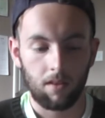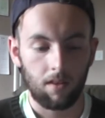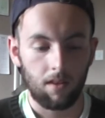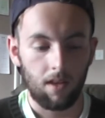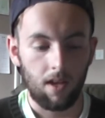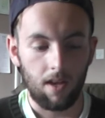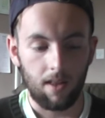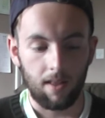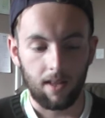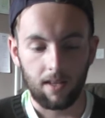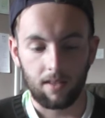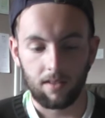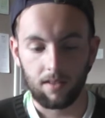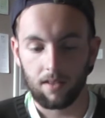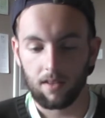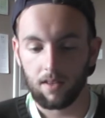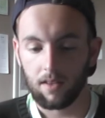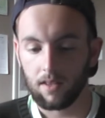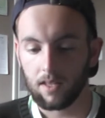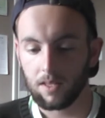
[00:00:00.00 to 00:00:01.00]
yeah, and that's
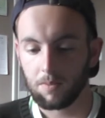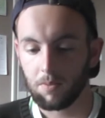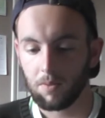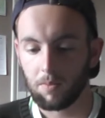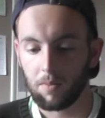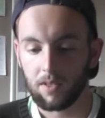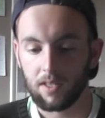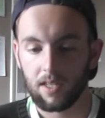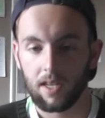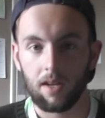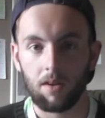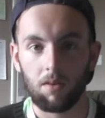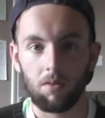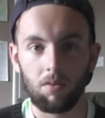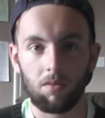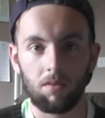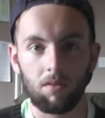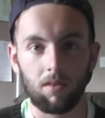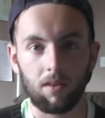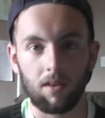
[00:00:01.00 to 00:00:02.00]
uh, that's pretty much
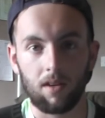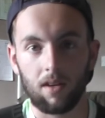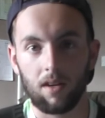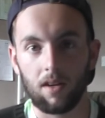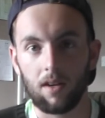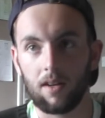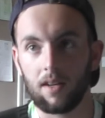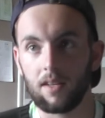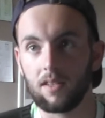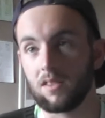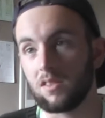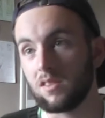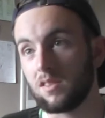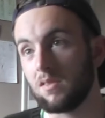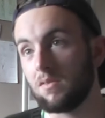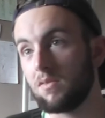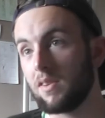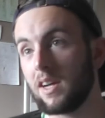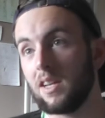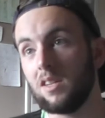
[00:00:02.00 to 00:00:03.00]
how uh, is
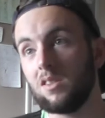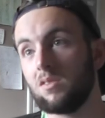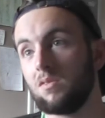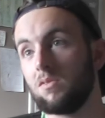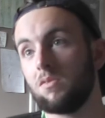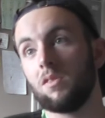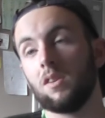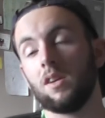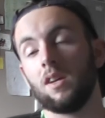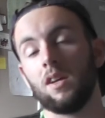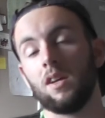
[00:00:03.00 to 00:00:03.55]
the range of